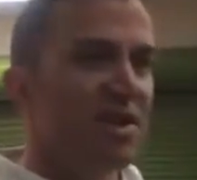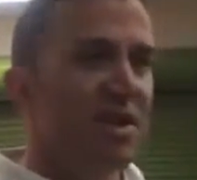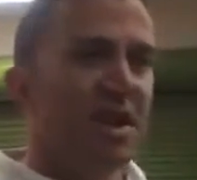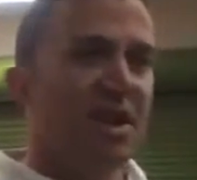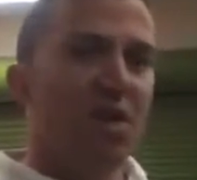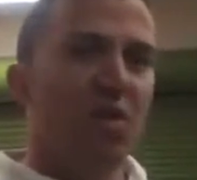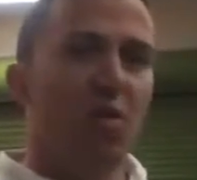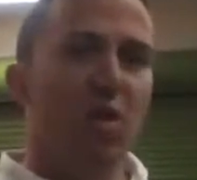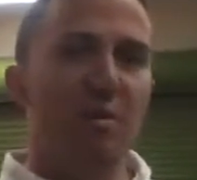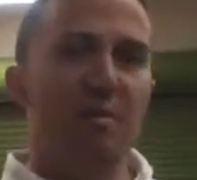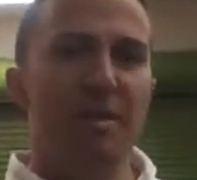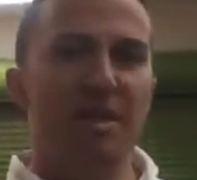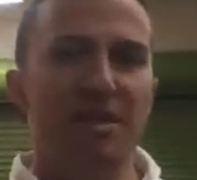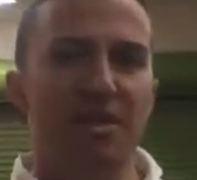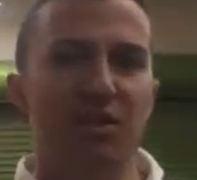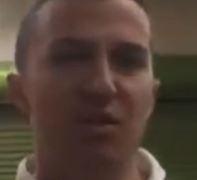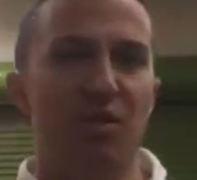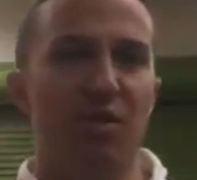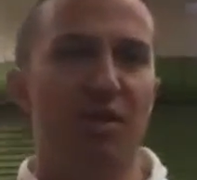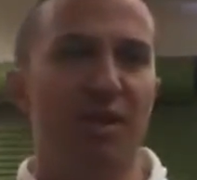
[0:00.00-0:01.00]
equipment
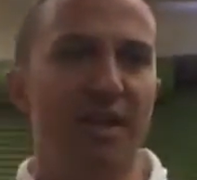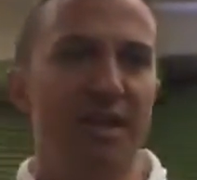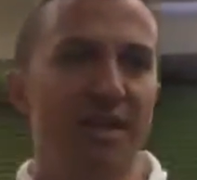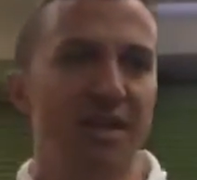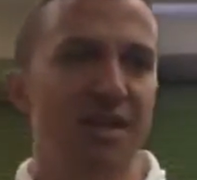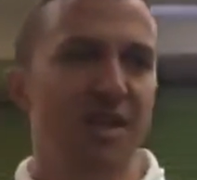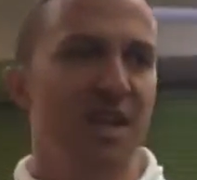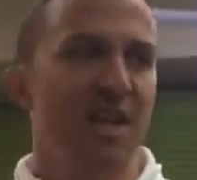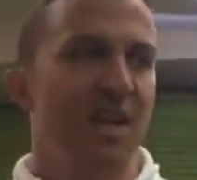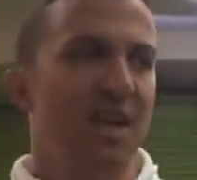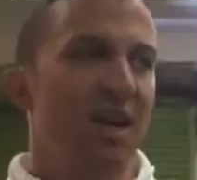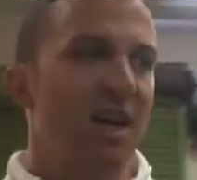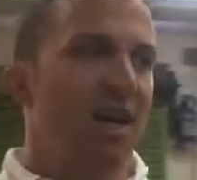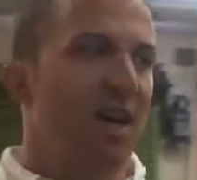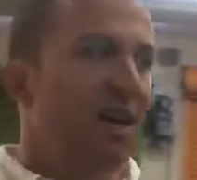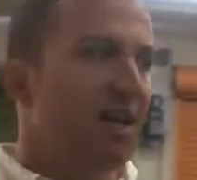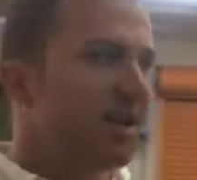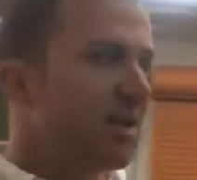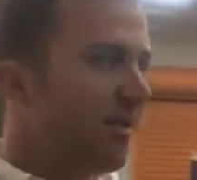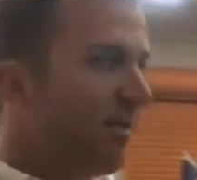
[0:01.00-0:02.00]
storage,
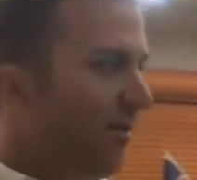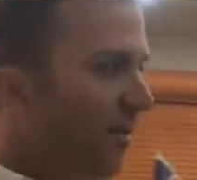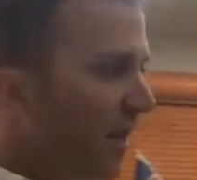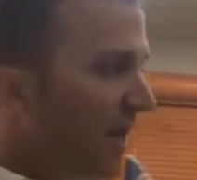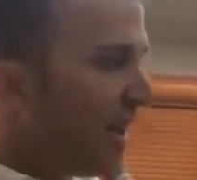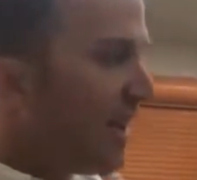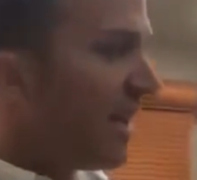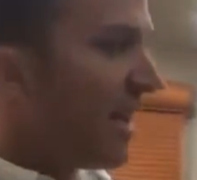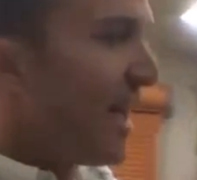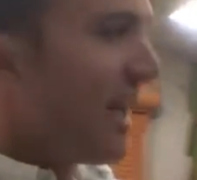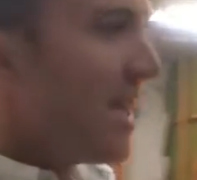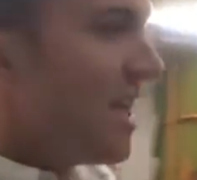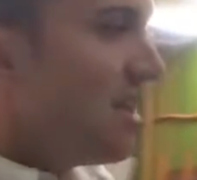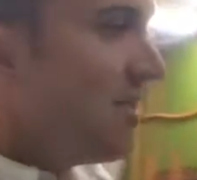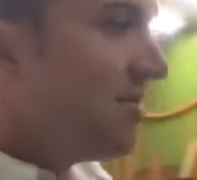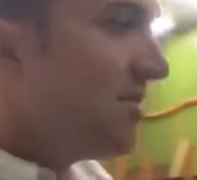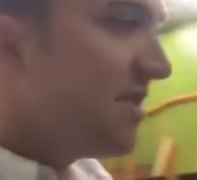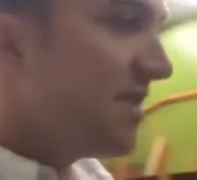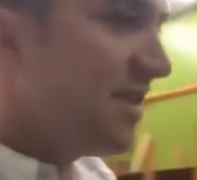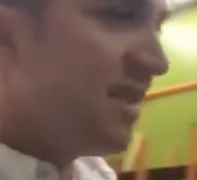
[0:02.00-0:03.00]
some fun and
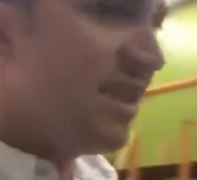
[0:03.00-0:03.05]
games